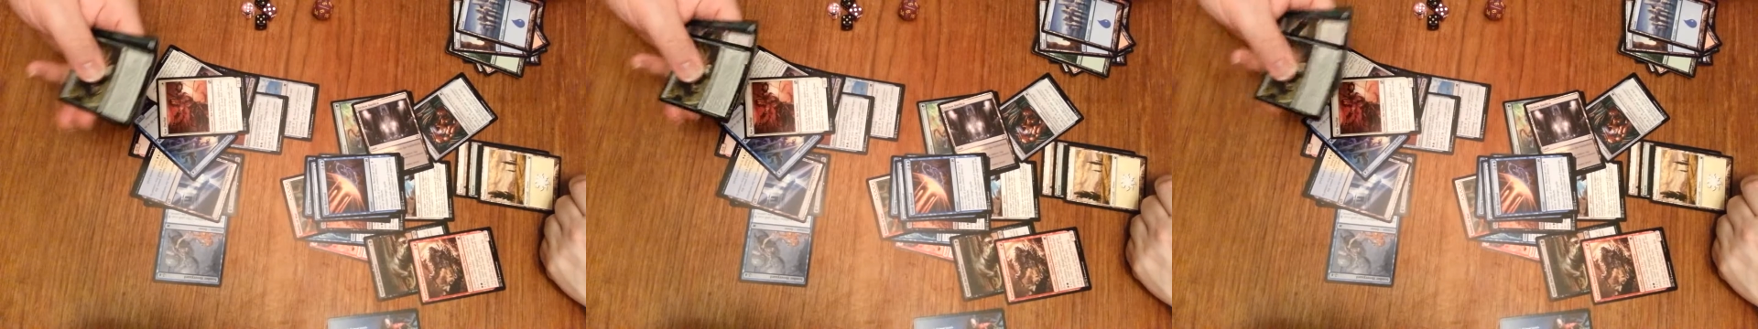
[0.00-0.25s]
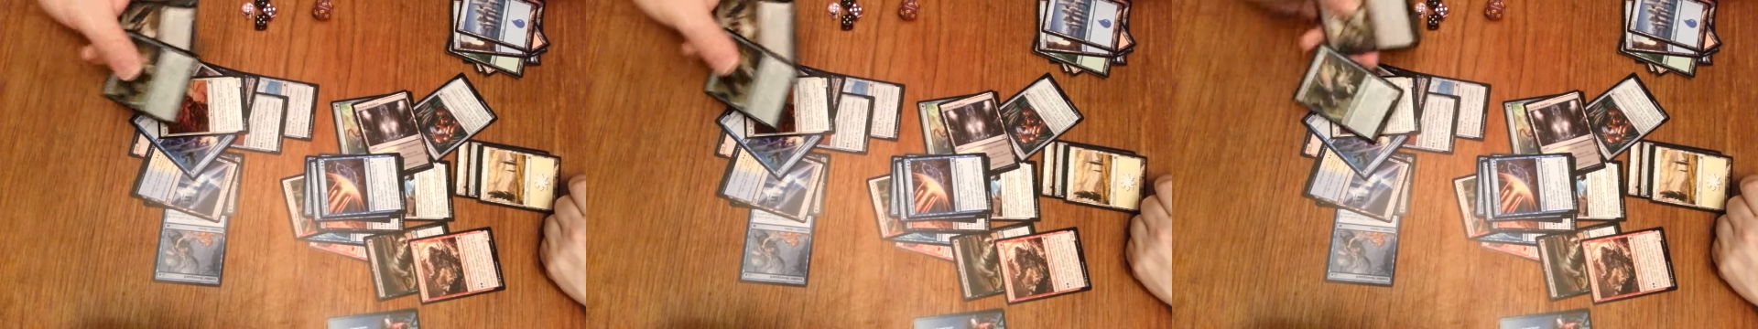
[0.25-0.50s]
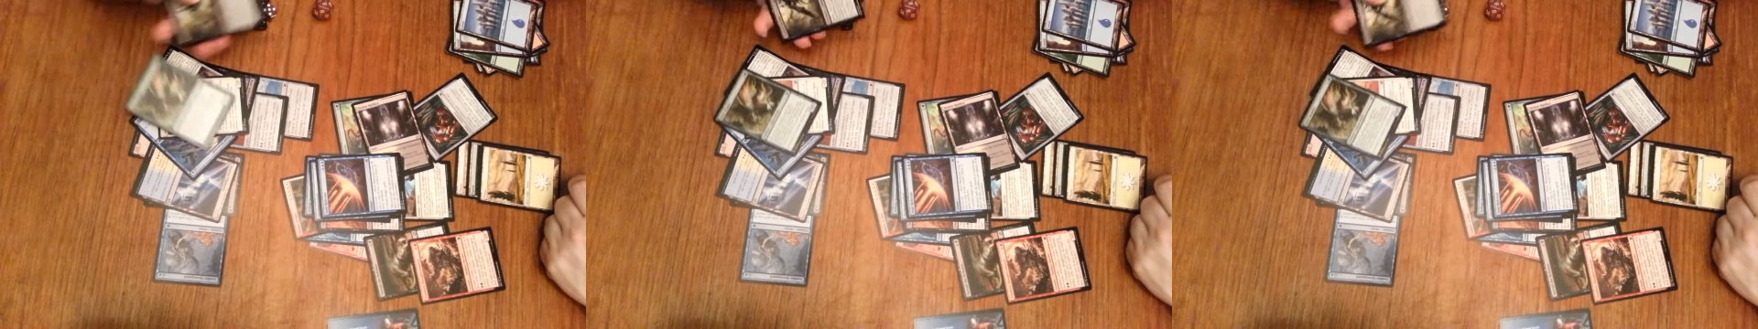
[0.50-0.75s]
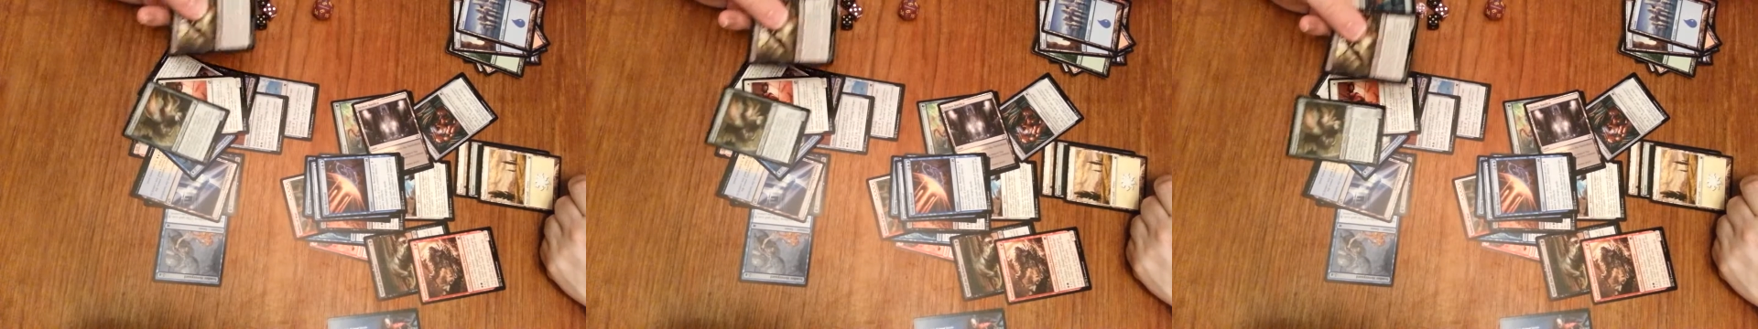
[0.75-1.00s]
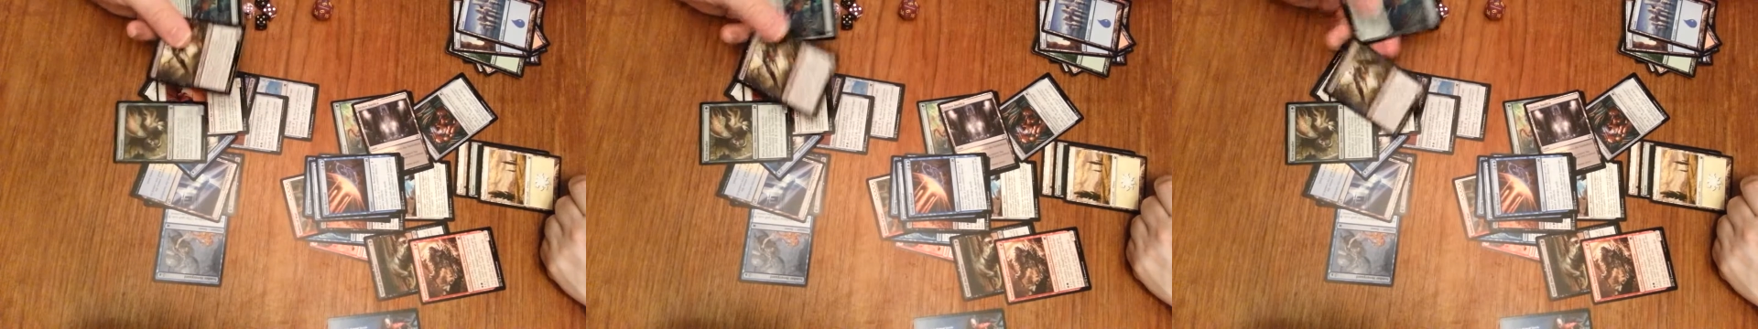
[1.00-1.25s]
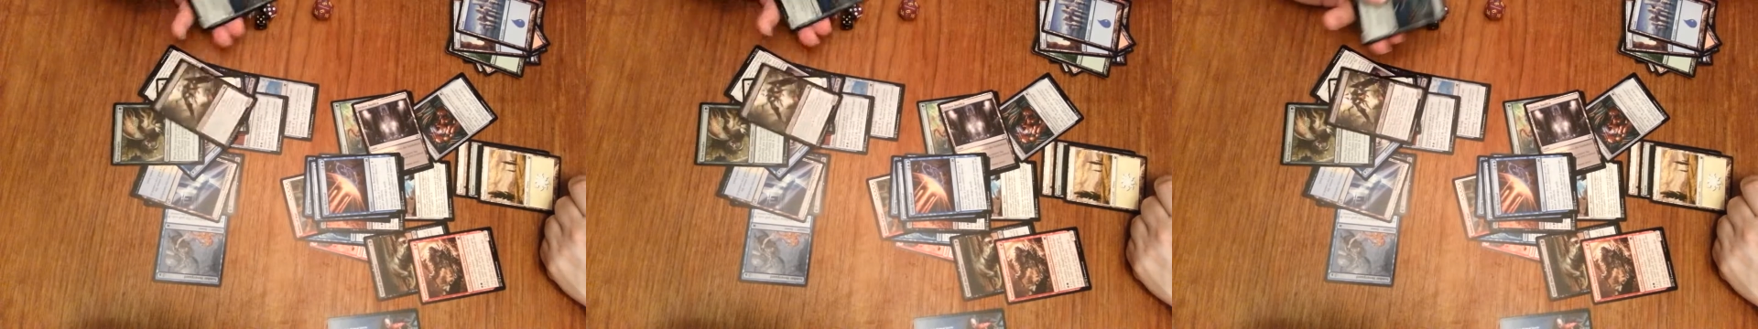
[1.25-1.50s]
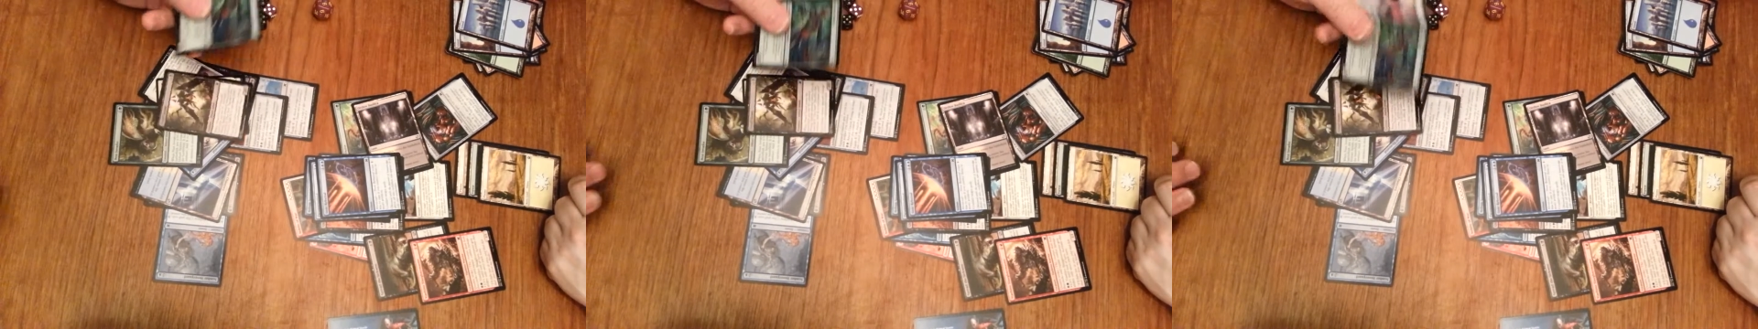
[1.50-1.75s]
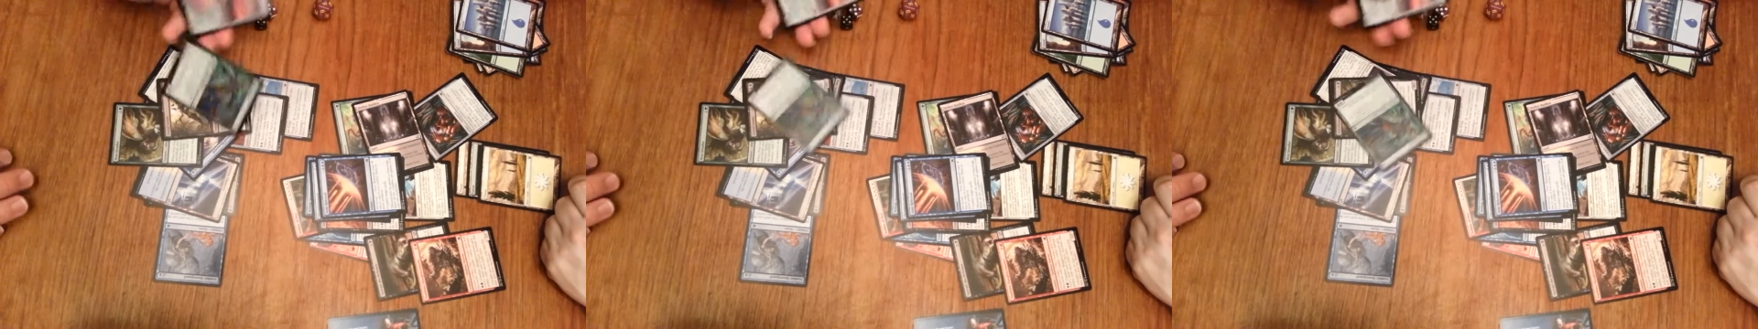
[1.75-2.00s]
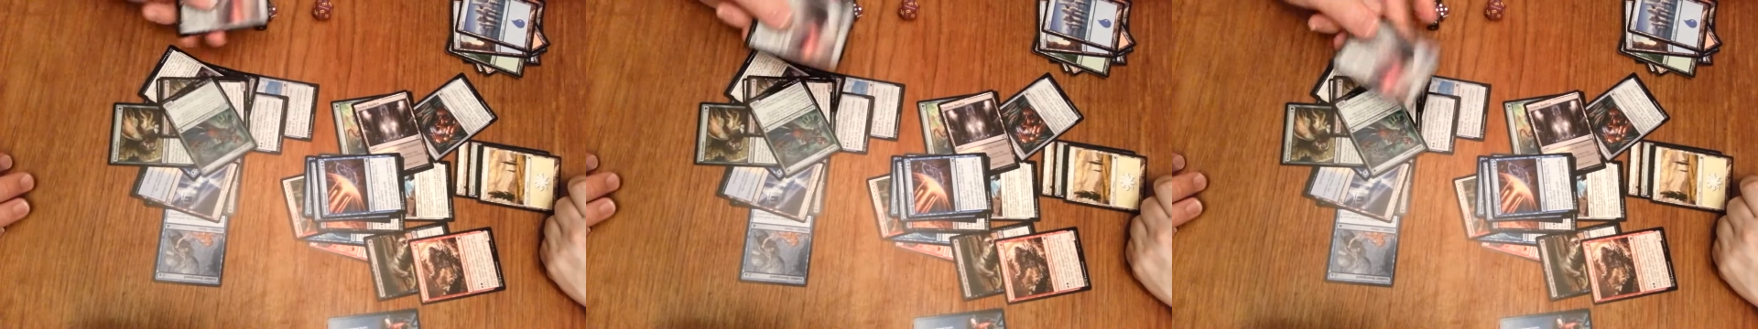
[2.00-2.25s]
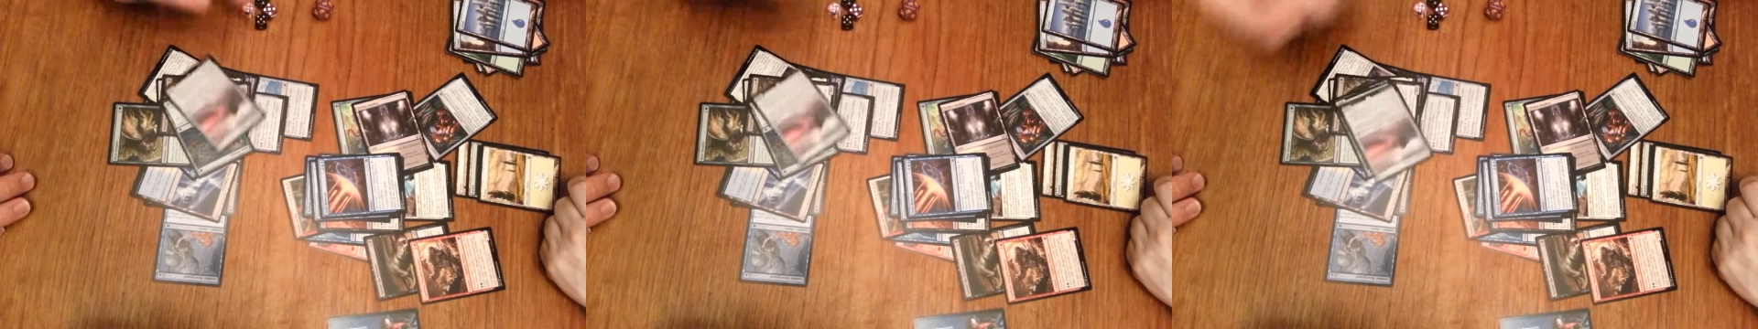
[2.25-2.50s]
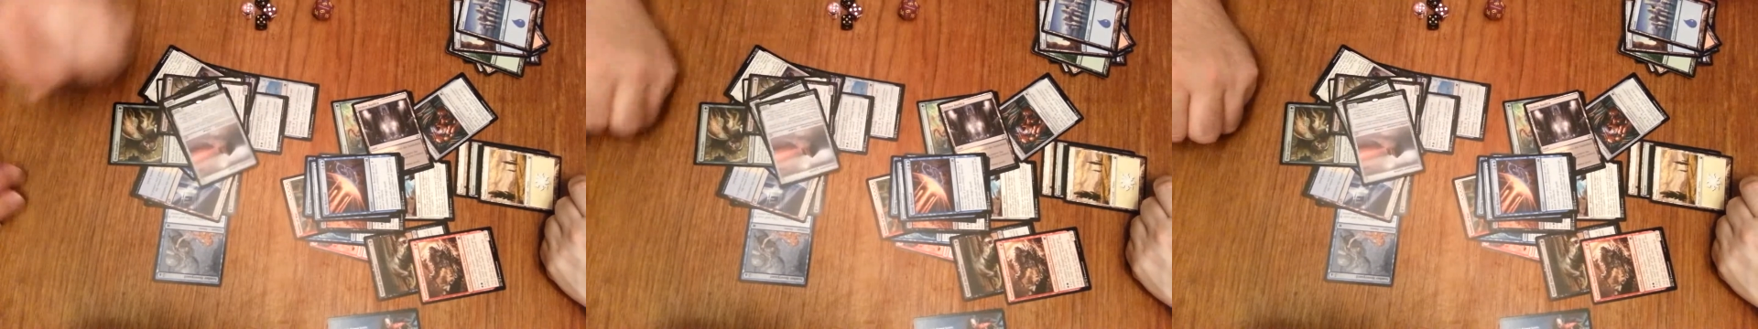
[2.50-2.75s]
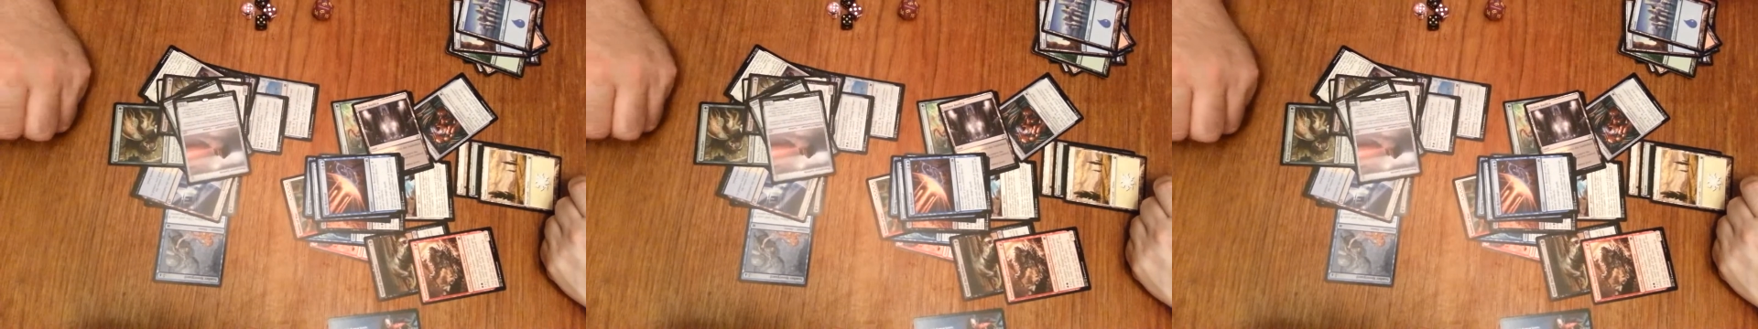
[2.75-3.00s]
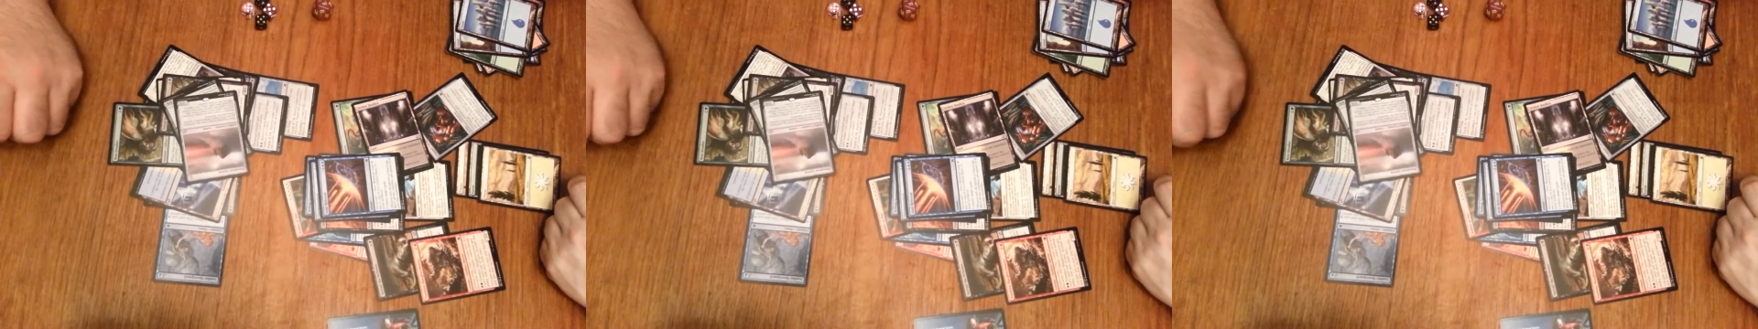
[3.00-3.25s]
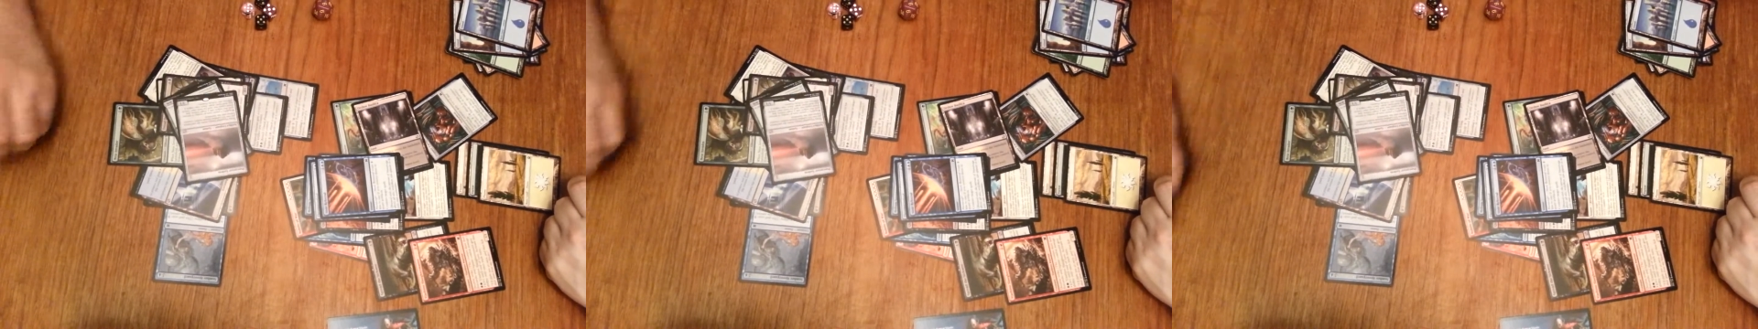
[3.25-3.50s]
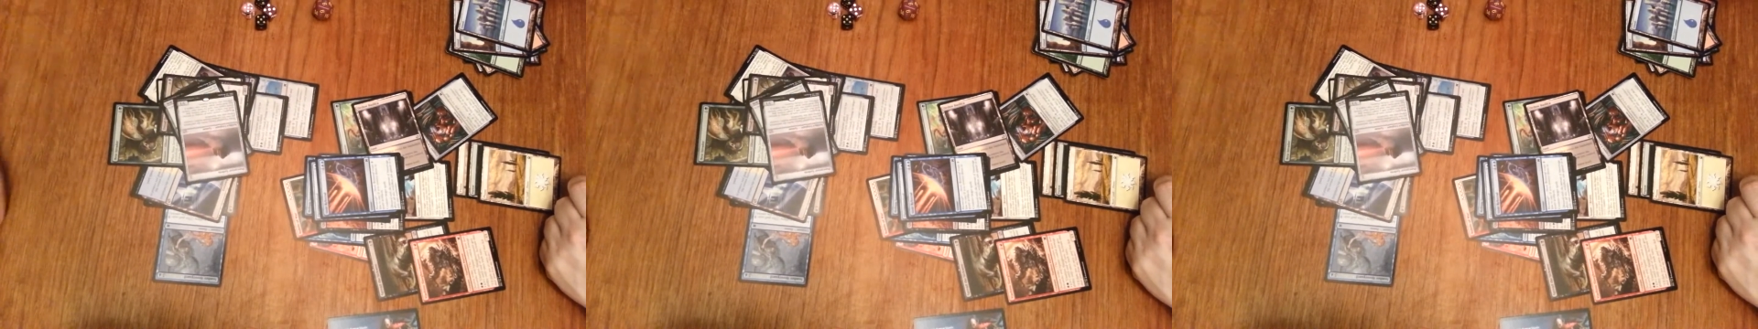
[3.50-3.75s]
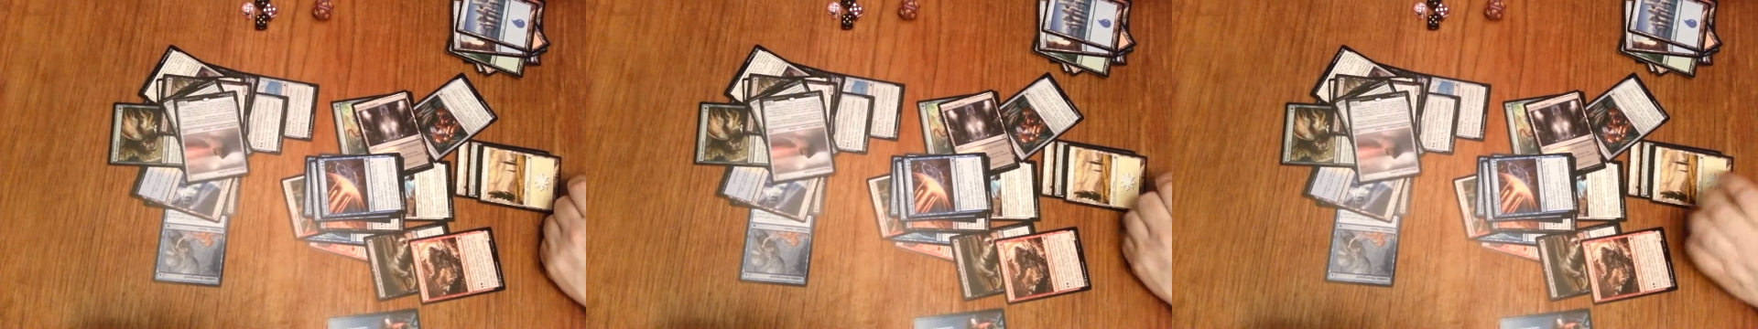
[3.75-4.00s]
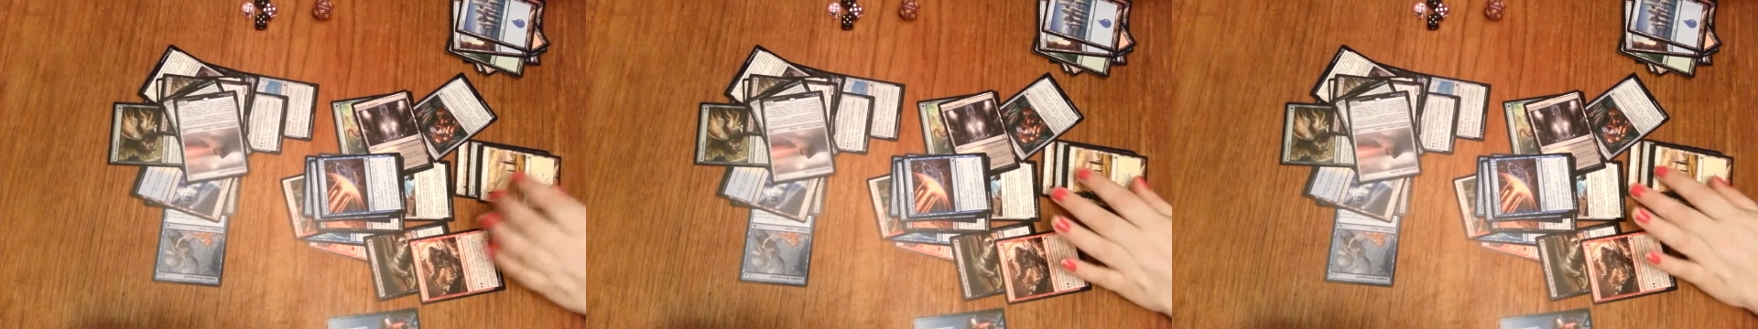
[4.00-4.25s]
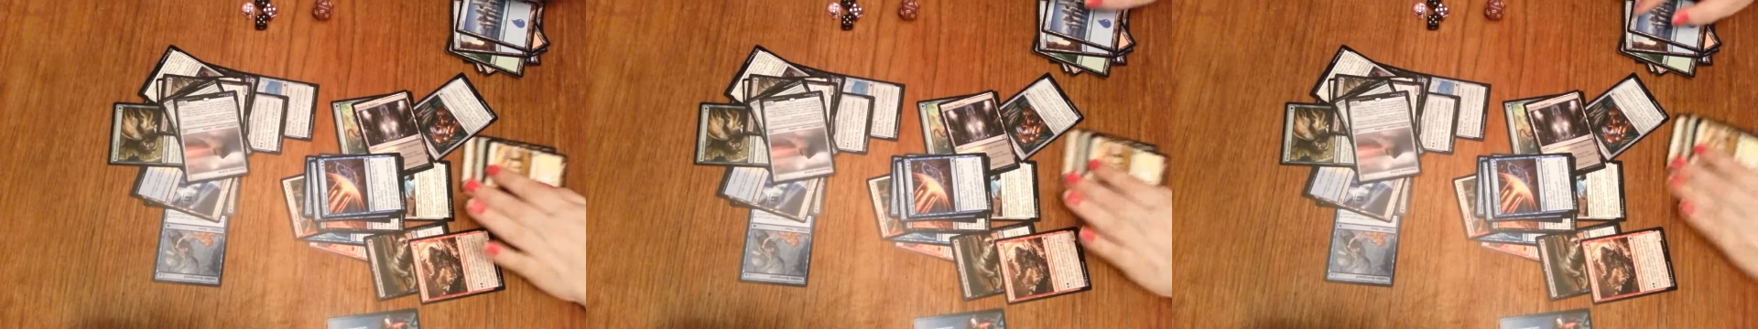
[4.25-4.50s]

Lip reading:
No face is visible, so there are no lips to read.